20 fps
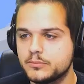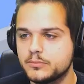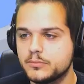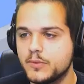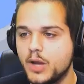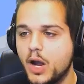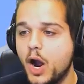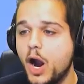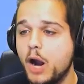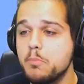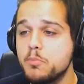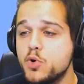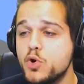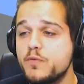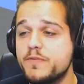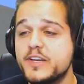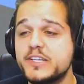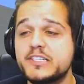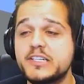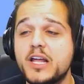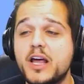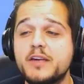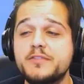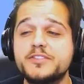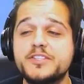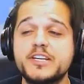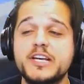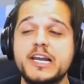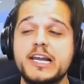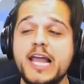Our movies loves
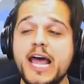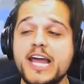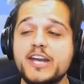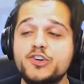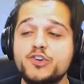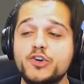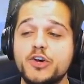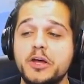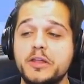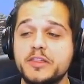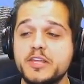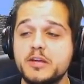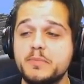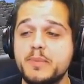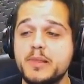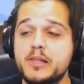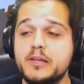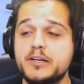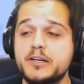the elytra, the ability